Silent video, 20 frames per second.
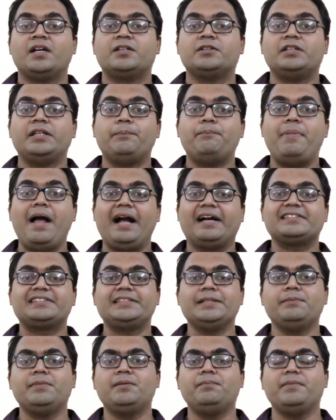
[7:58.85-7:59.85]
The
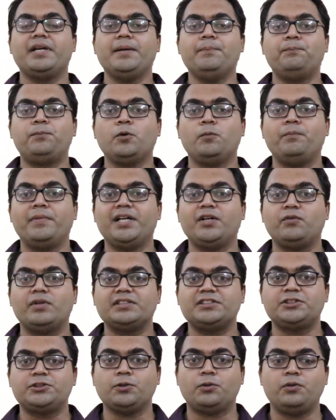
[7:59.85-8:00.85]
maximum improvement
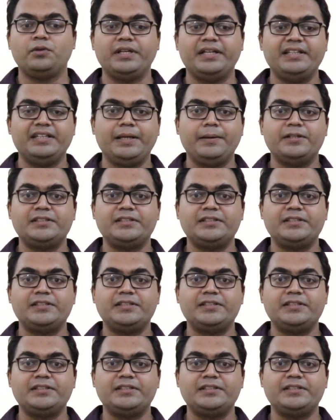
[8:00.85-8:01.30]
was shown in the